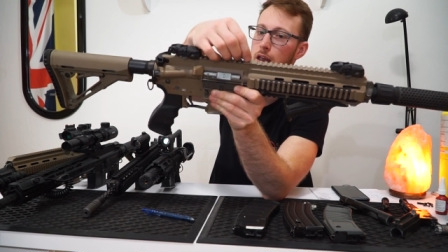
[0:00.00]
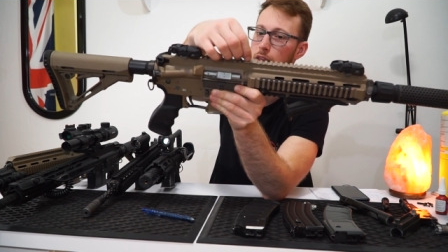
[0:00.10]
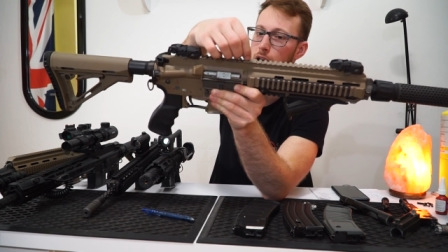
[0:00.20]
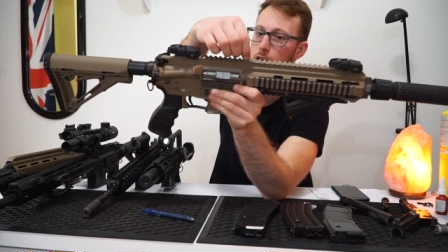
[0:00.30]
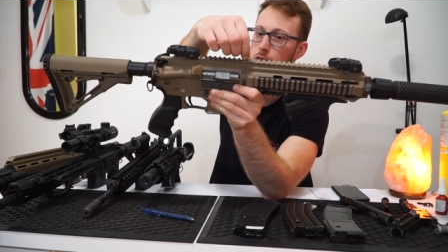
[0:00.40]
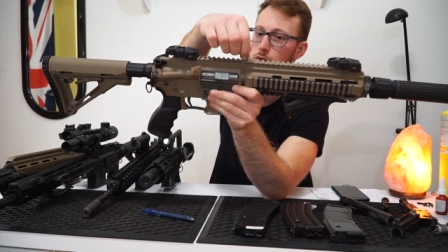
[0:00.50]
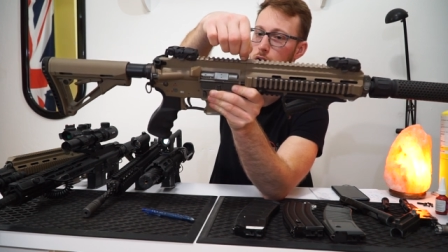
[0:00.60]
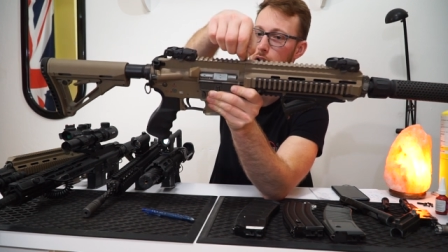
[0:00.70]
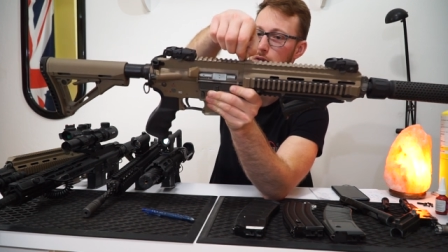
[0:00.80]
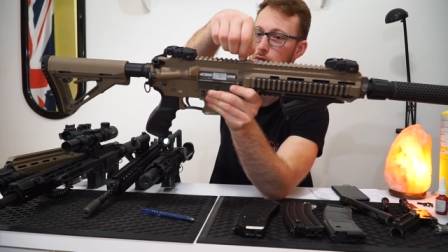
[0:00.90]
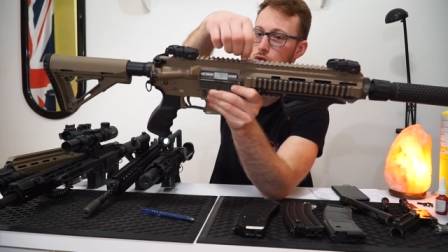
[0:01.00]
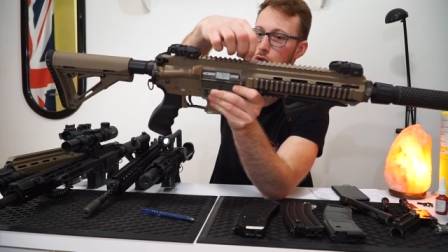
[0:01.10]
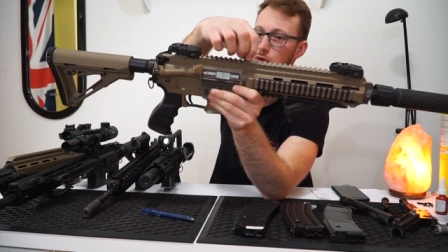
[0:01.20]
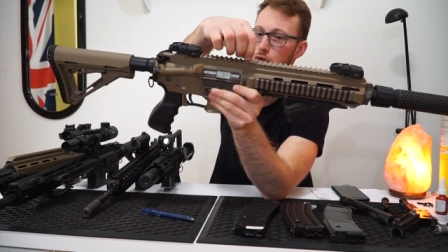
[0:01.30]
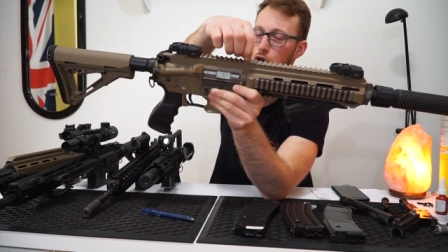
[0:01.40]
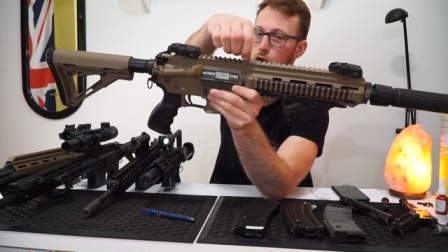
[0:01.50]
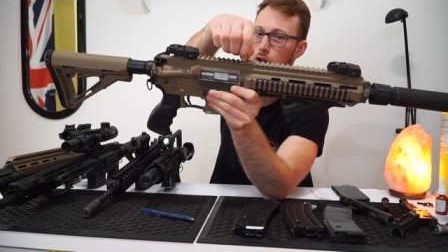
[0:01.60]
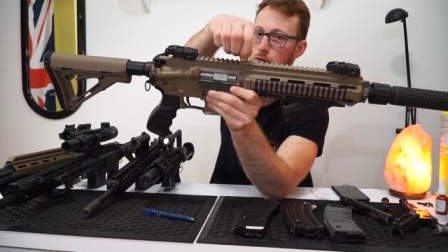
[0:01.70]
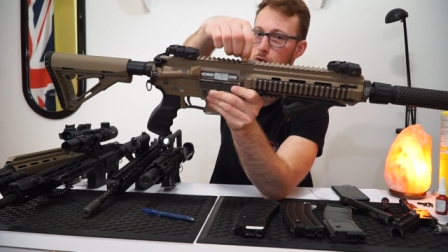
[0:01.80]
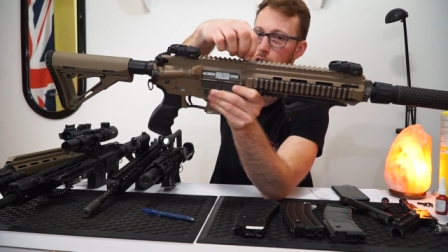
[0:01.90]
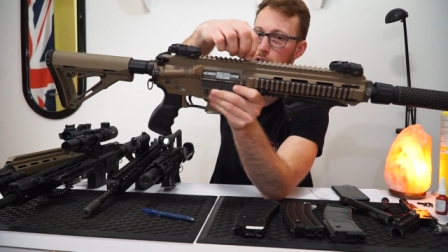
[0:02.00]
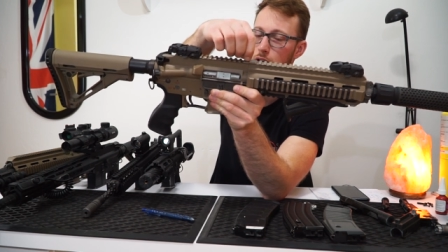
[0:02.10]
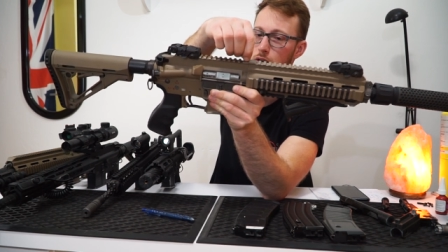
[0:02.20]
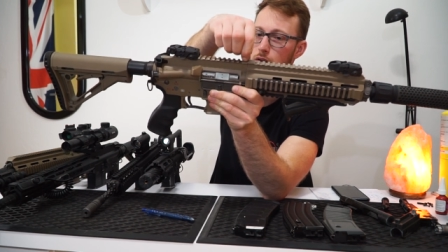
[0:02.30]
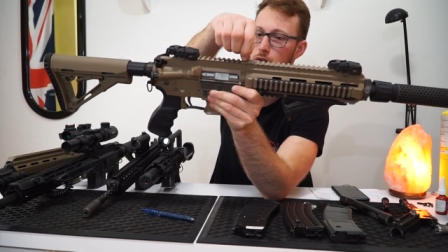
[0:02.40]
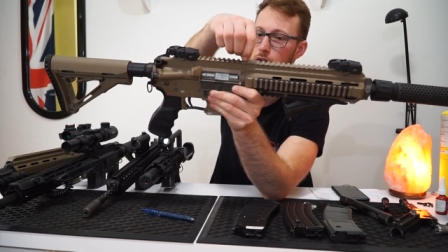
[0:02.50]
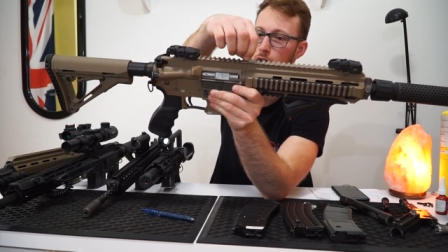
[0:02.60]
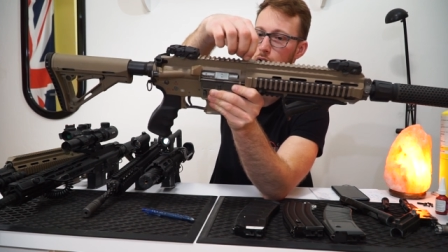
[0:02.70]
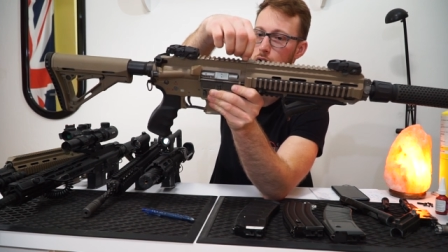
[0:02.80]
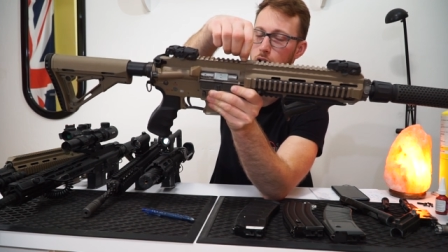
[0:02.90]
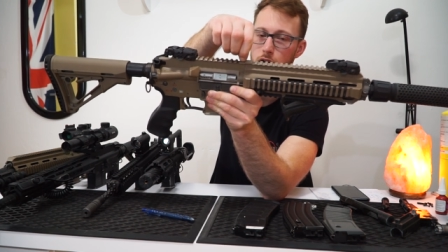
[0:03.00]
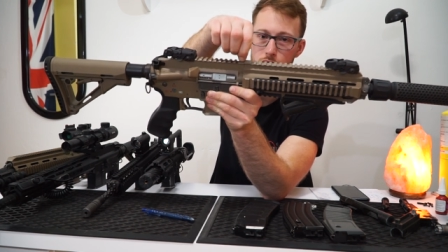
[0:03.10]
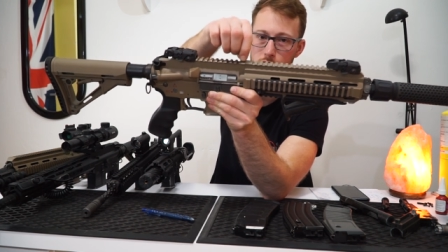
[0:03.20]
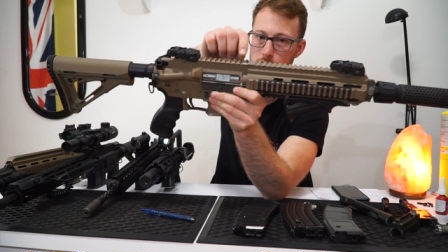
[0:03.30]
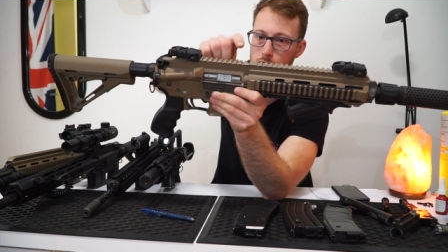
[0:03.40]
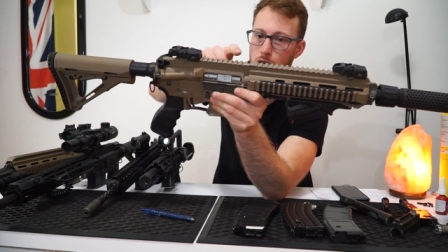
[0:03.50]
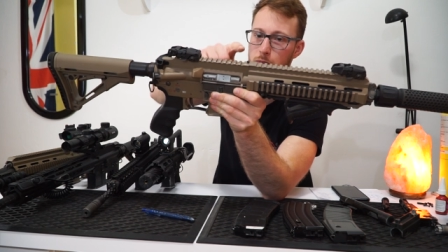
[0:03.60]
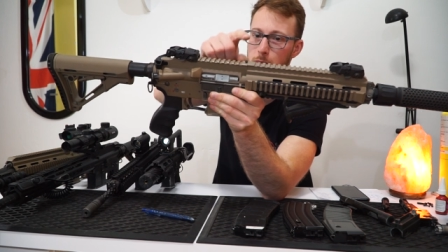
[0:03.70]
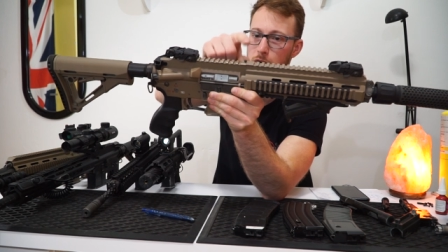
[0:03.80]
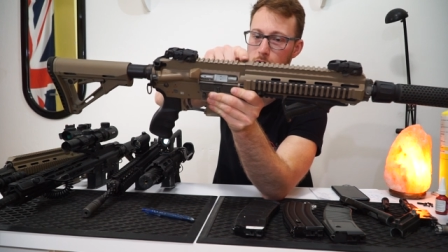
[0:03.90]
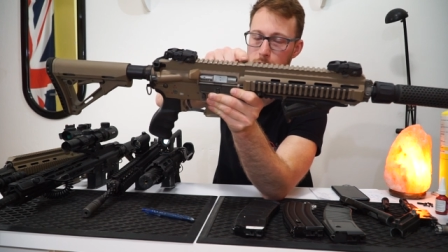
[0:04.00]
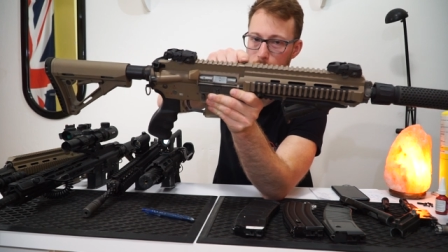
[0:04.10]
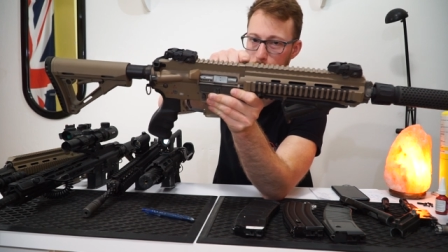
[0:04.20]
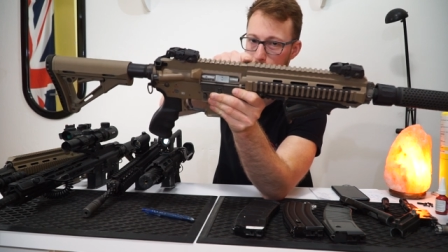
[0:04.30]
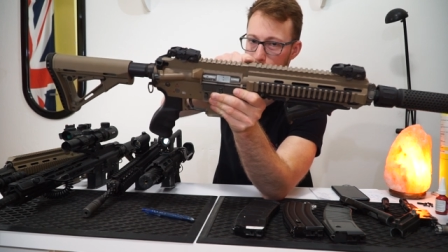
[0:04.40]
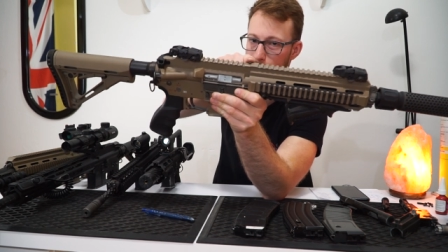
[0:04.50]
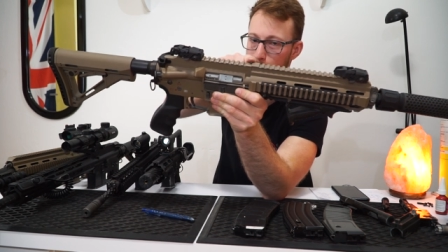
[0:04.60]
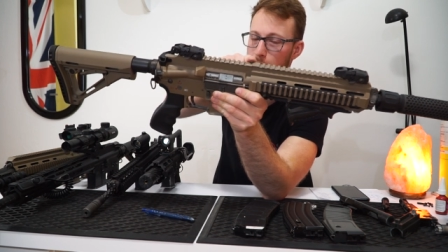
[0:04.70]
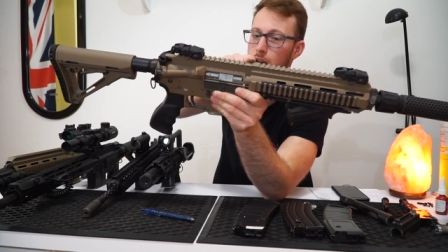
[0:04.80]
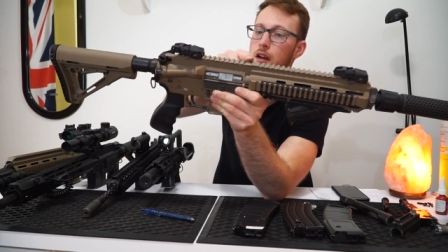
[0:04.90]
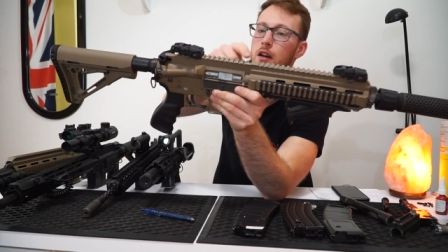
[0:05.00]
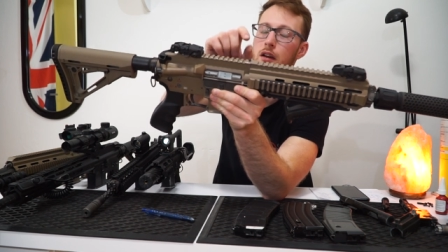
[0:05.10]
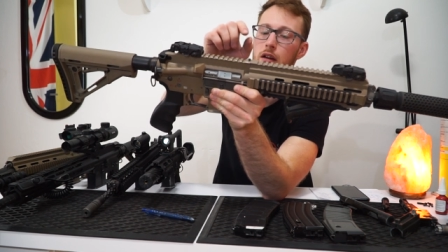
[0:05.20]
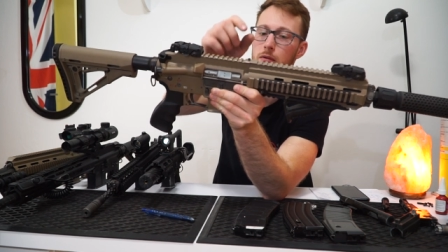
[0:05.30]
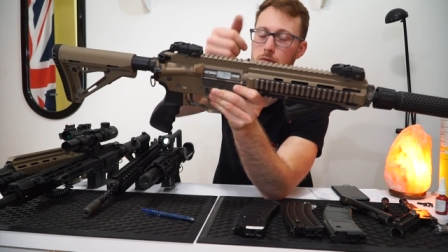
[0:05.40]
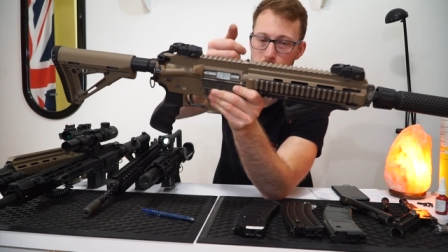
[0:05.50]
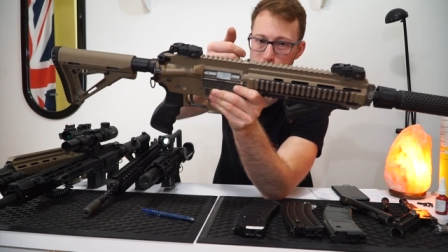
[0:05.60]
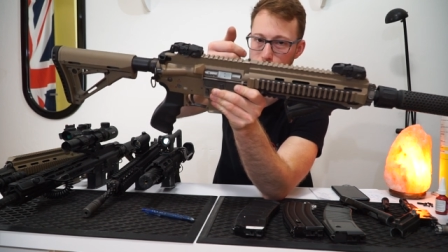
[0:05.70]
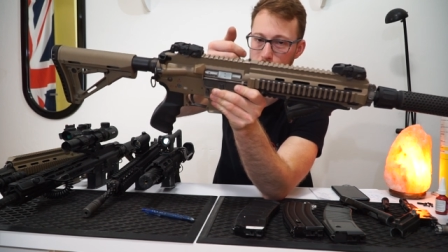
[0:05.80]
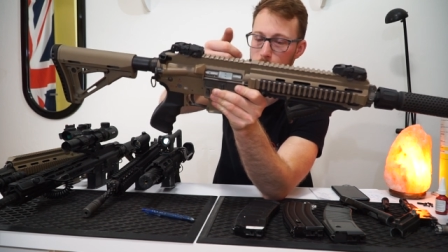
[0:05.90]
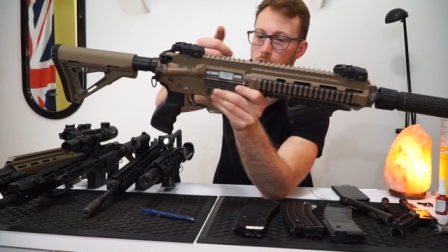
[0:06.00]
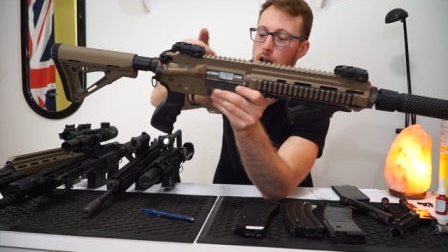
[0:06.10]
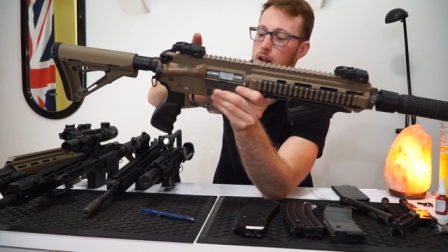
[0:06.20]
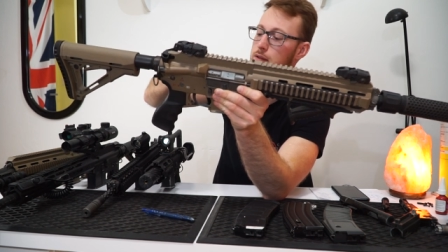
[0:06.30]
And then you can just turn it right here and adjust the hop-up from the top, just with your